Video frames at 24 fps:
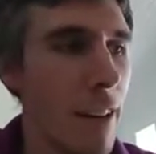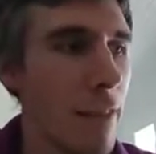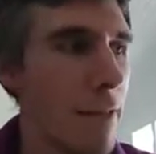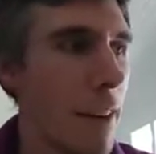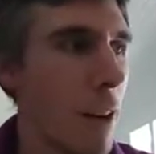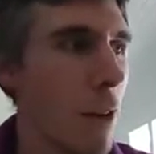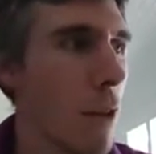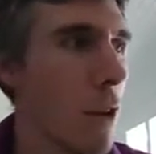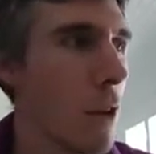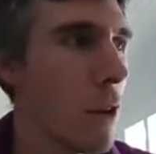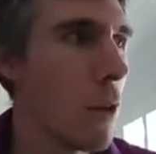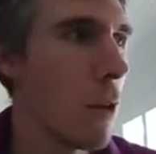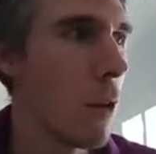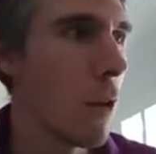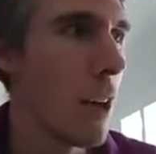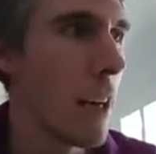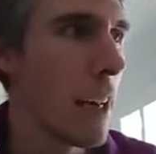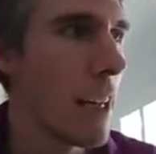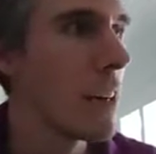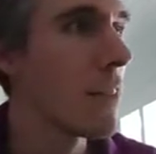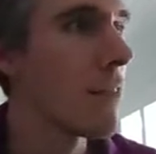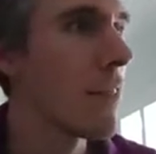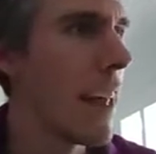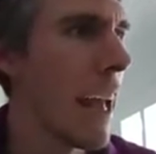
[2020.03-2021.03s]
Felt the
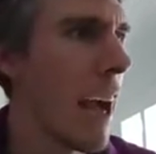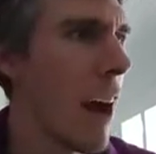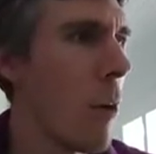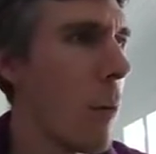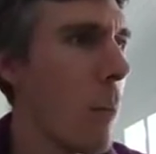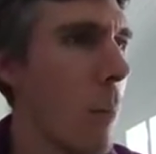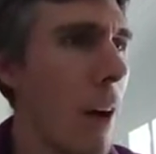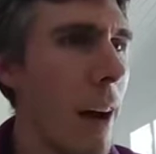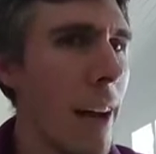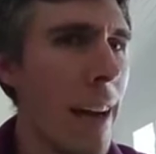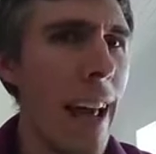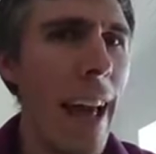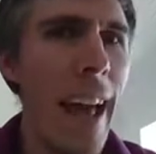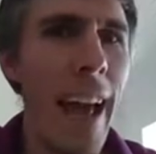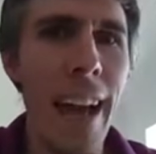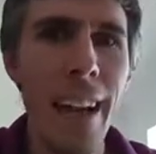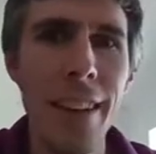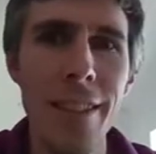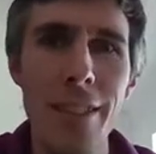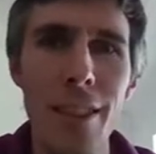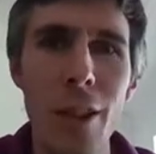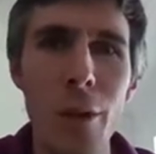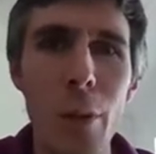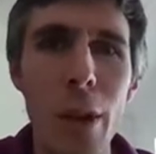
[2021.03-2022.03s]
calling of the Alpine
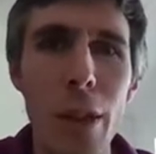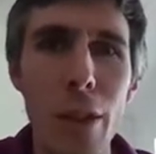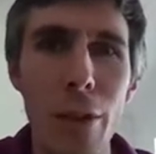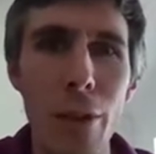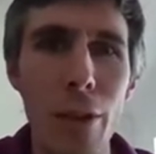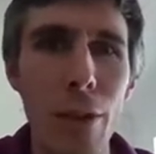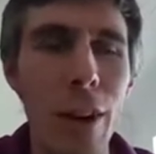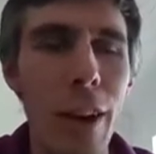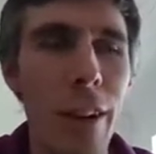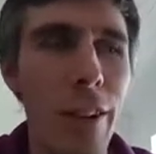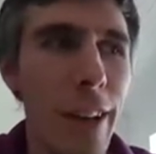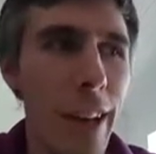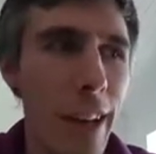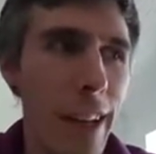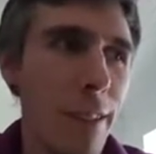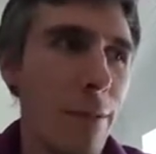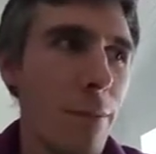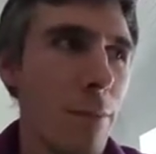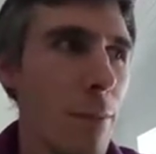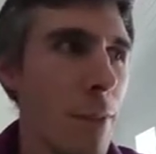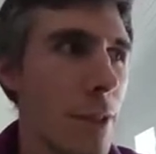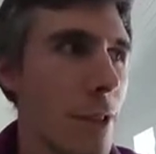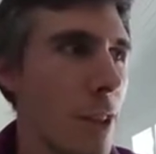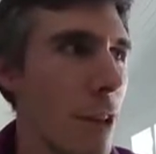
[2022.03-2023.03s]
air, so we thought,
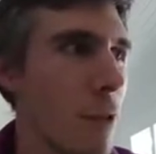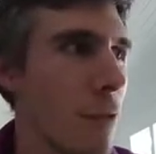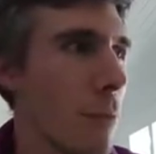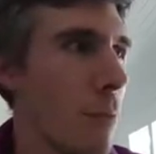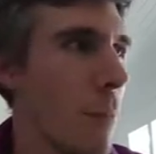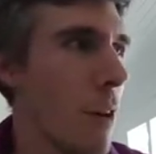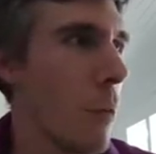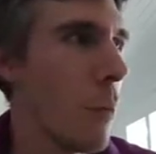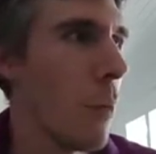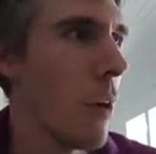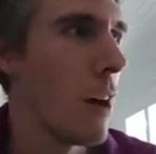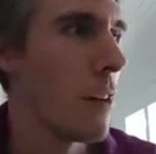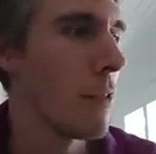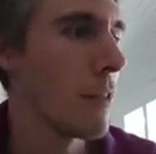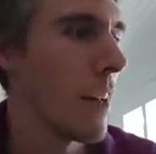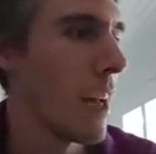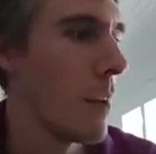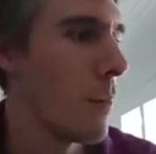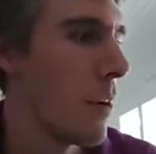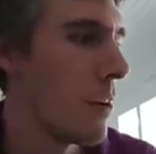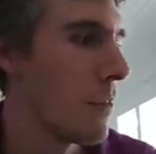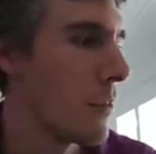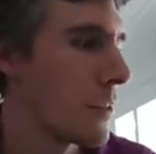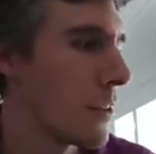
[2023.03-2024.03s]
okay, myself and my wife
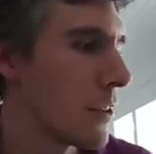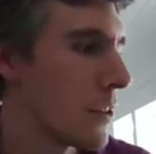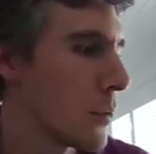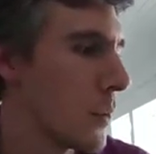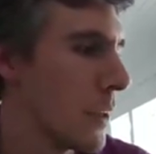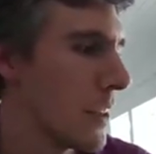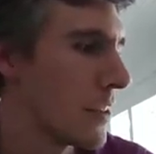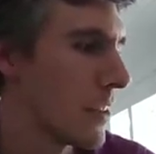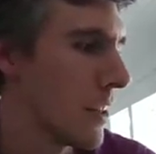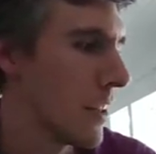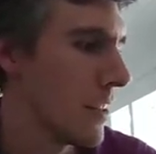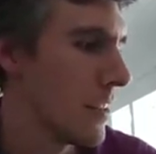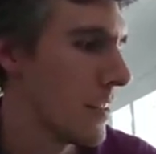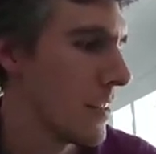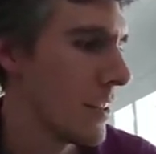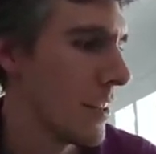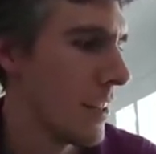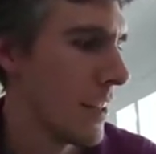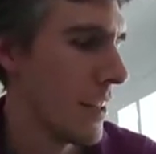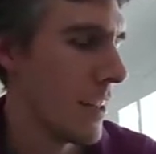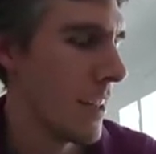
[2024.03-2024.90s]
came over to Switzerland.